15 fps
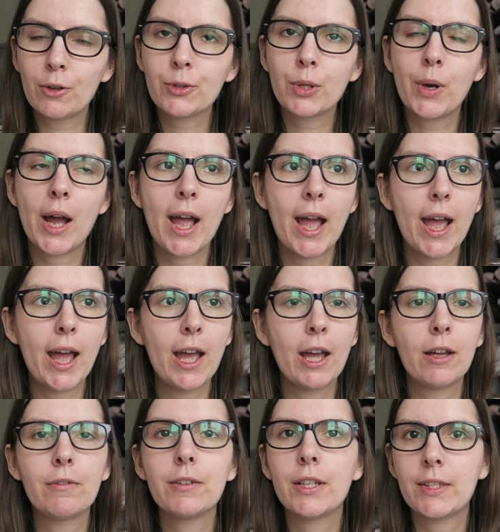also
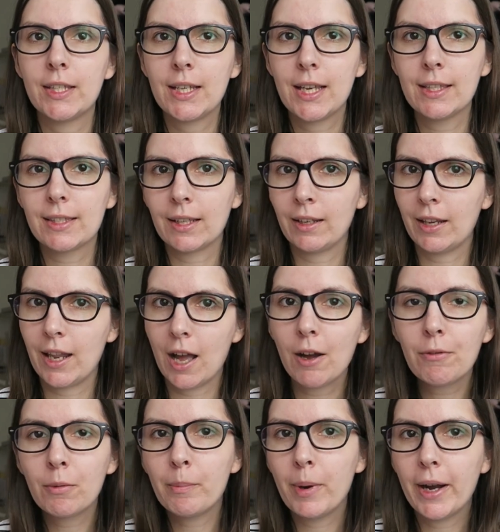have Sick Kids in
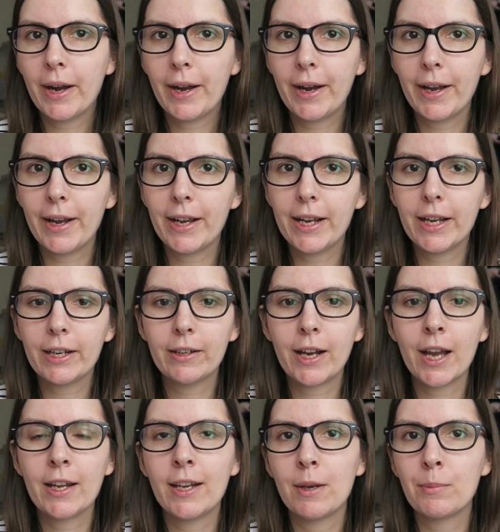Love by
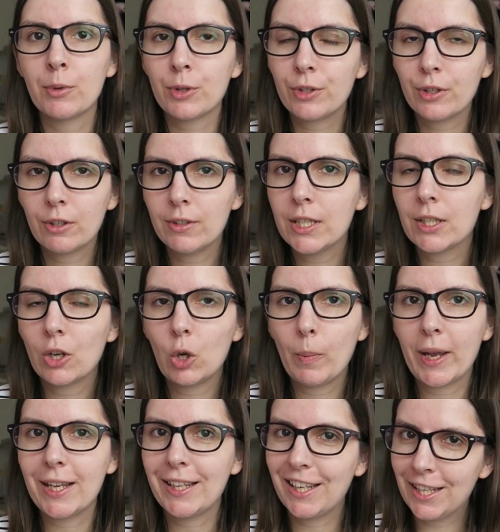Hannah Moskowitz on
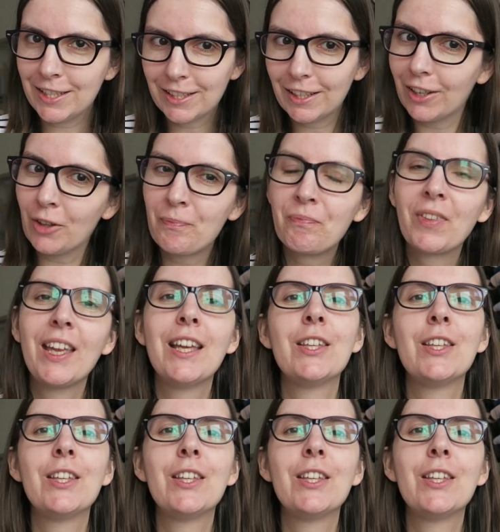my Kindle.